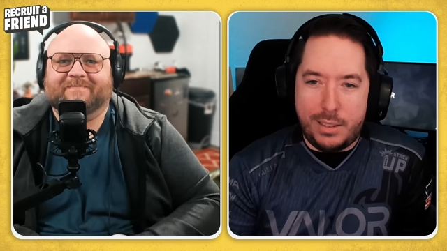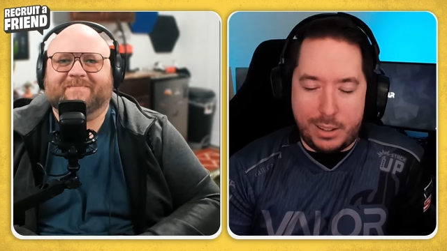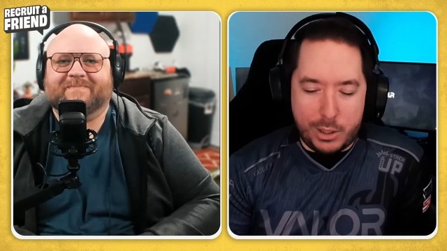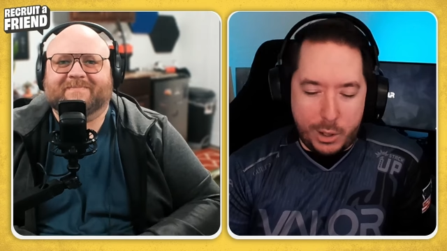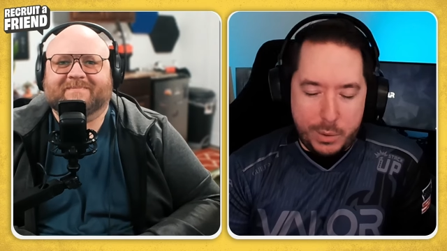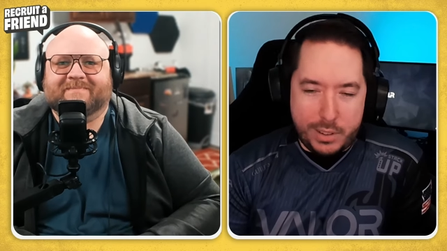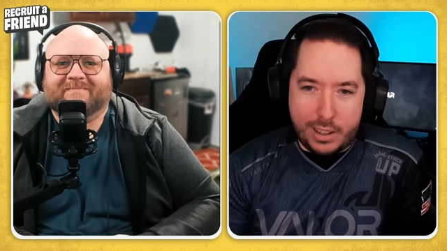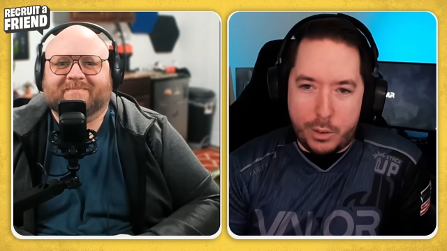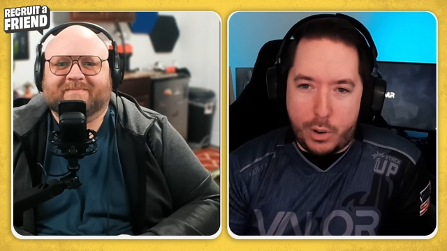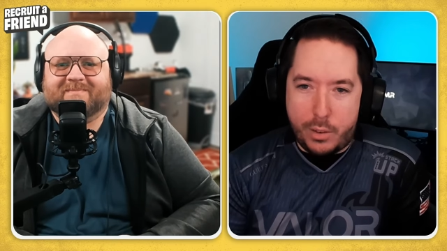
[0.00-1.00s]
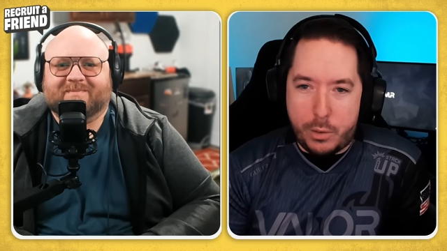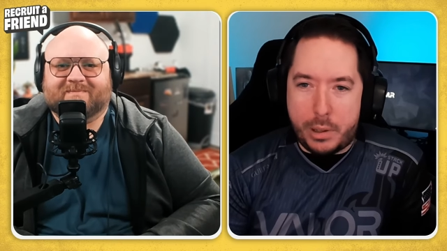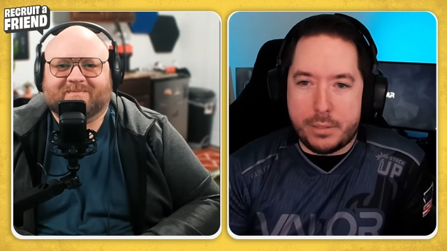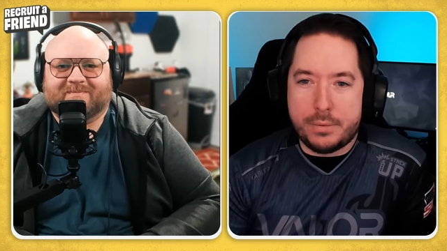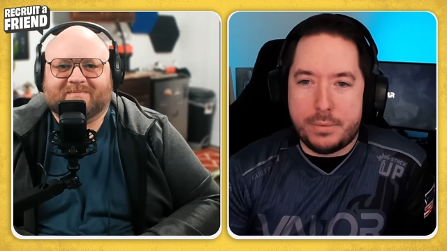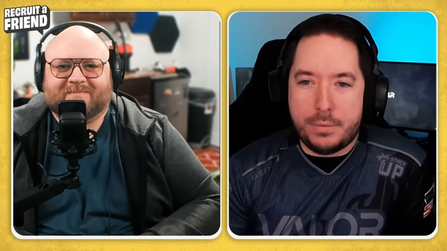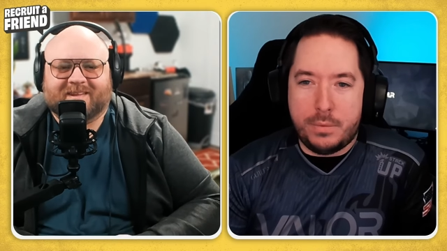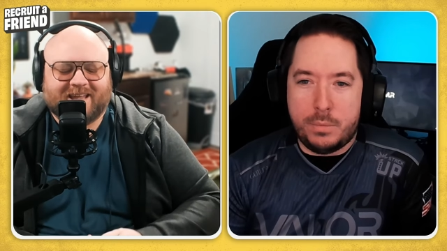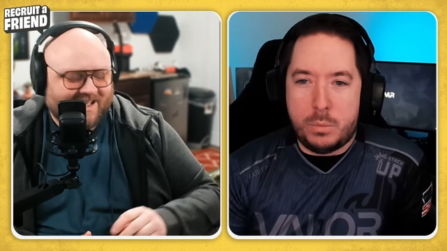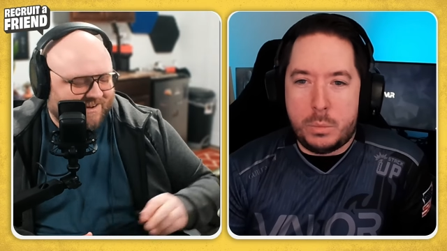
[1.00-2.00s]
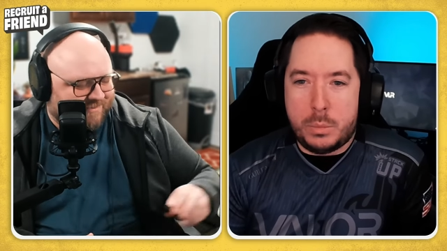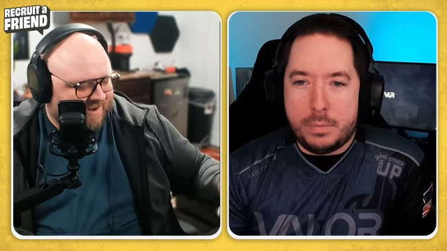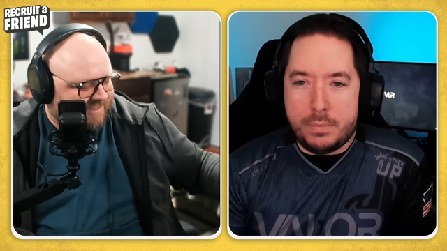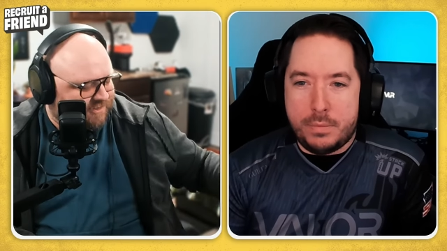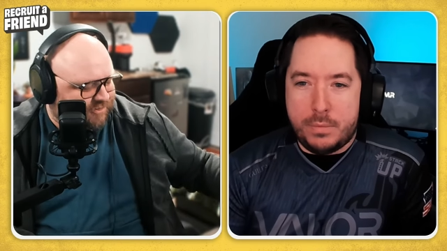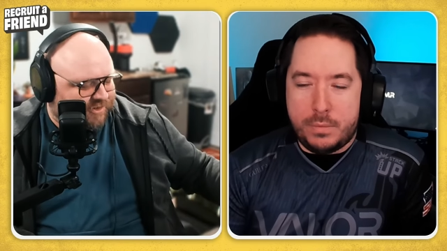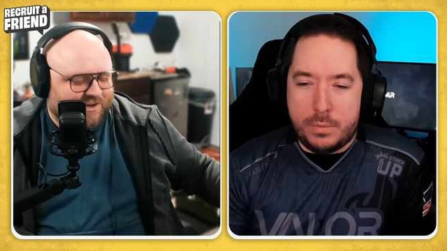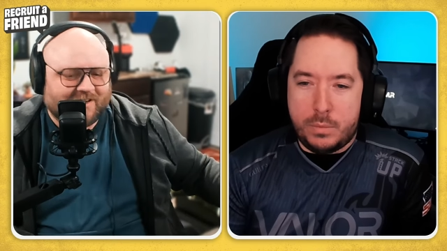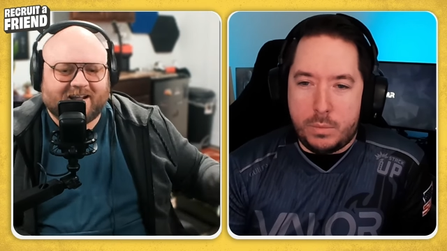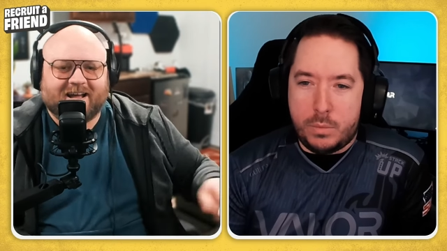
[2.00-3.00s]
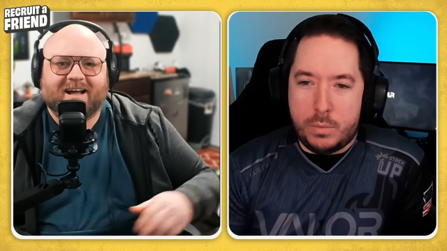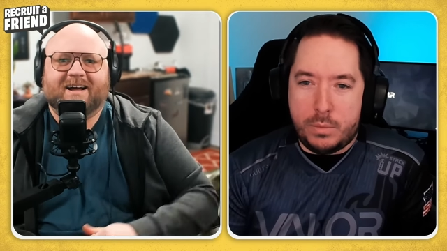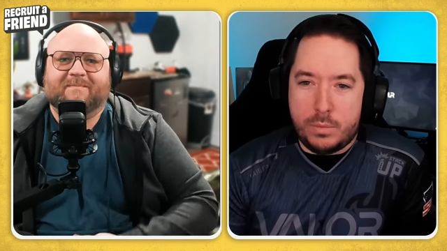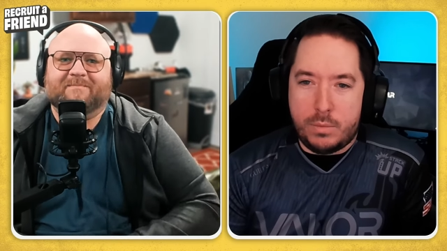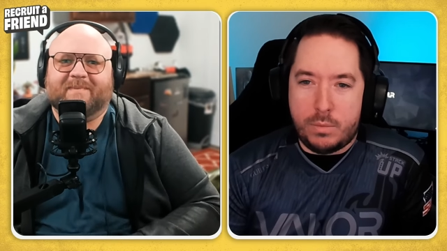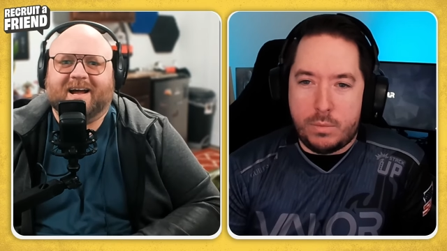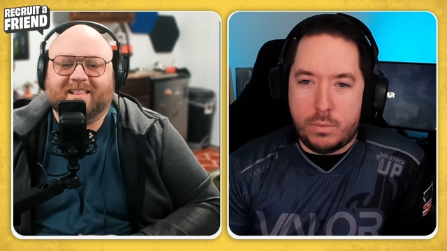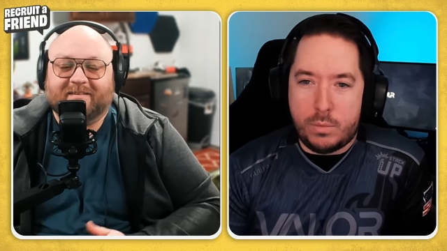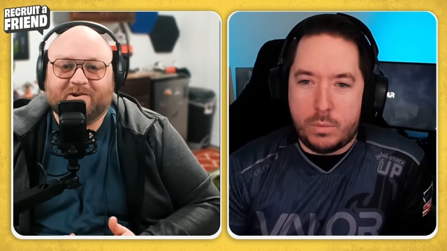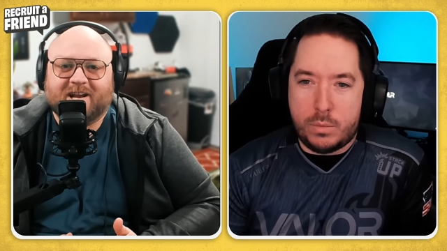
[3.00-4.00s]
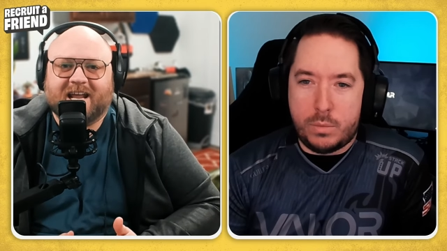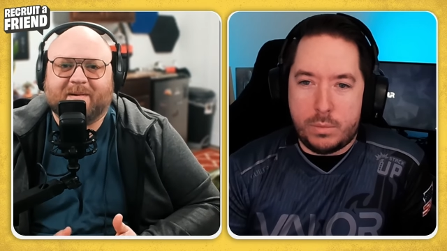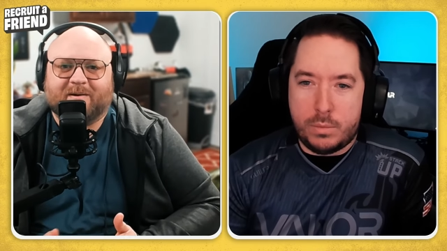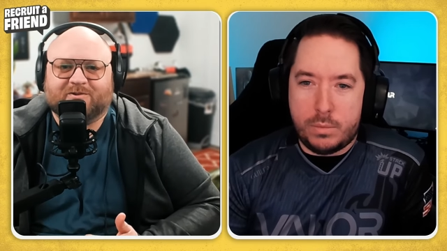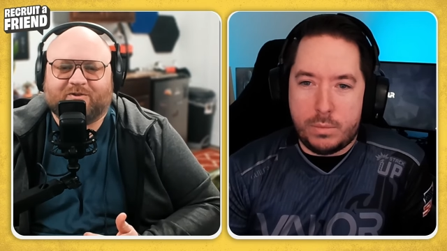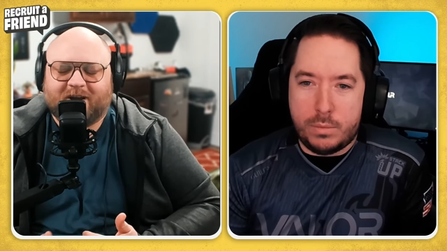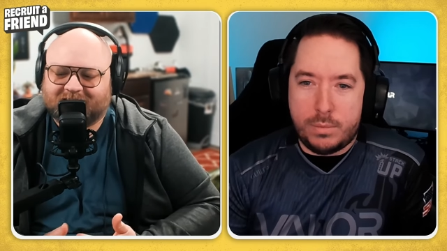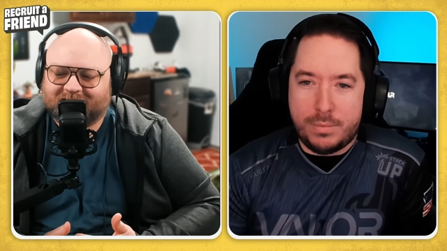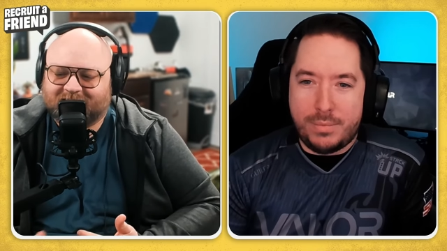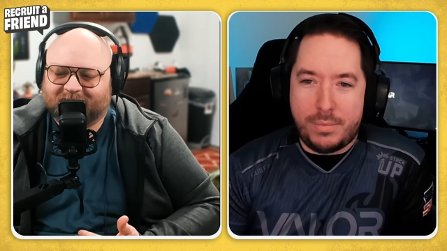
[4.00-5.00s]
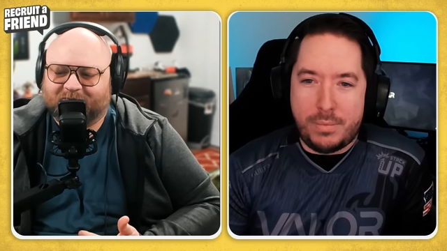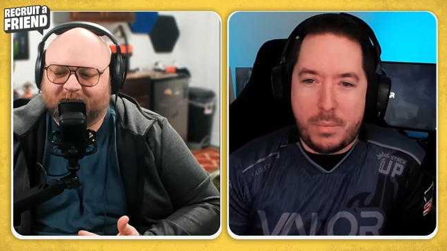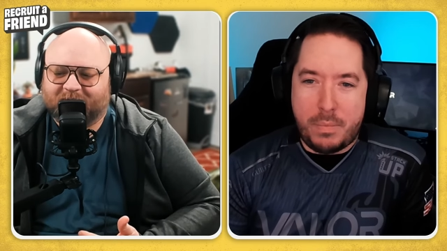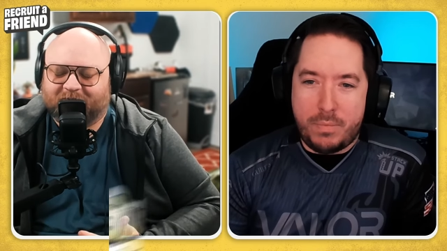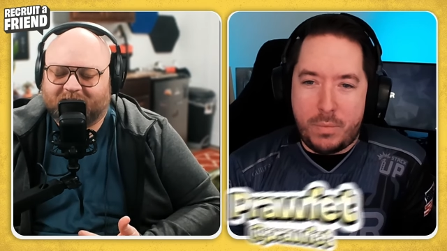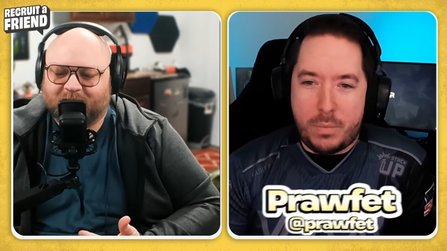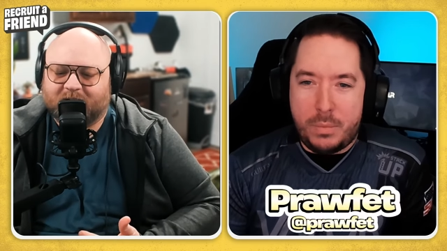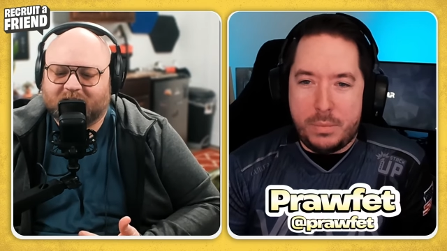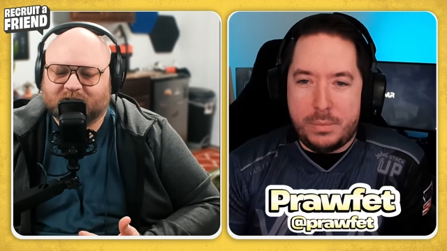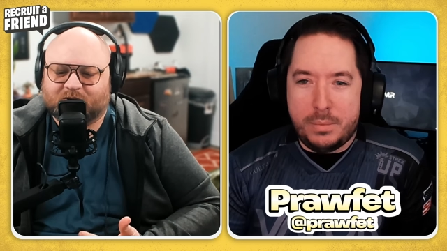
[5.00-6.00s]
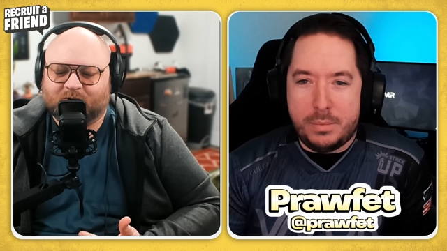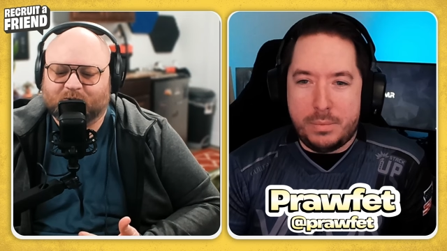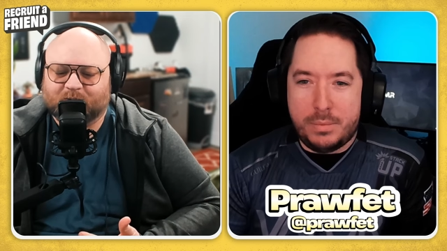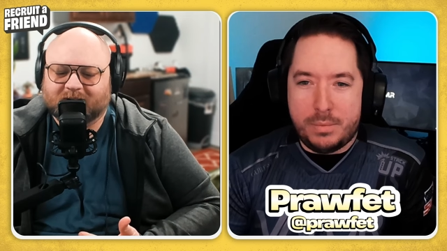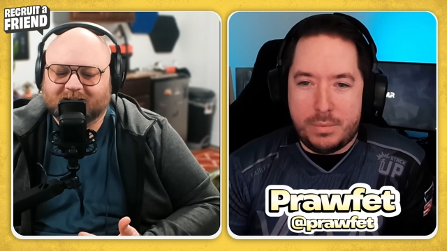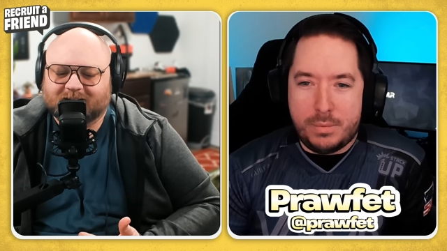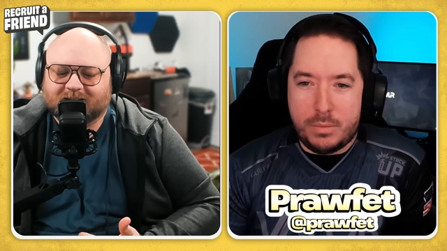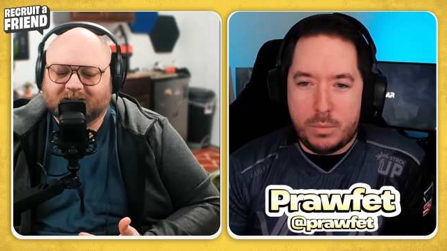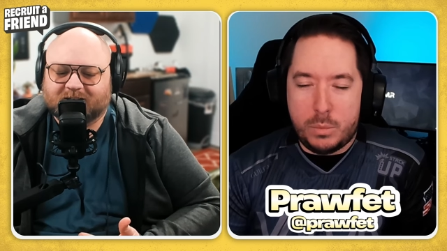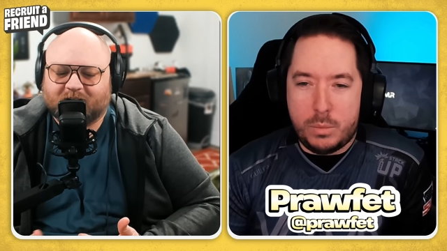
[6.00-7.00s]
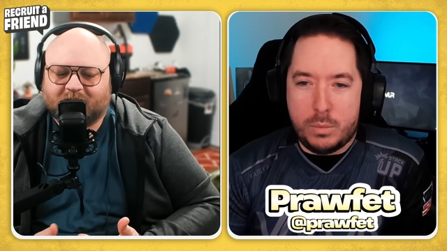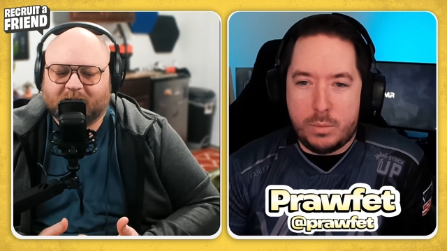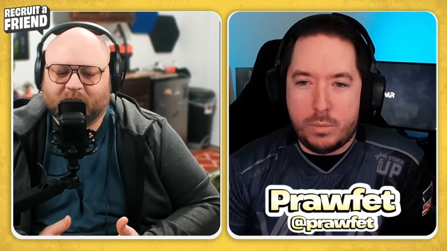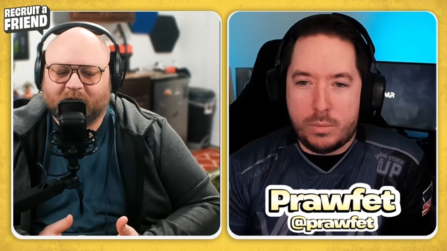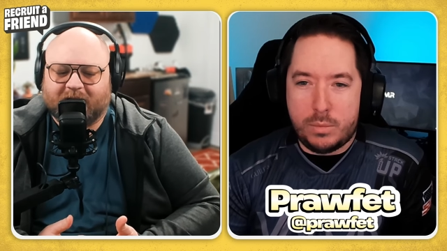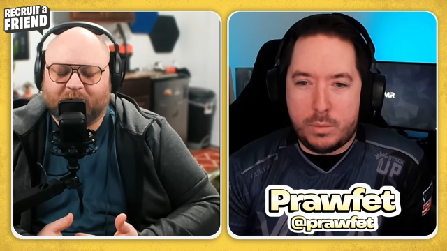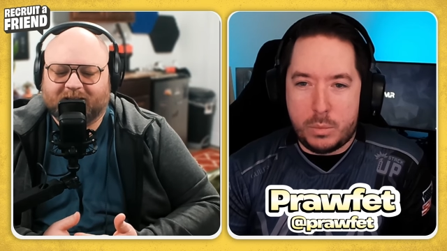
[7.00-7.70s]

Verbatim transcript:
Speaker 1: How's it going? Thank you for having me.
Speaker 2: Yeah, great. Things are good. Um, I love your name. I was trying to think of funny ways to talk about how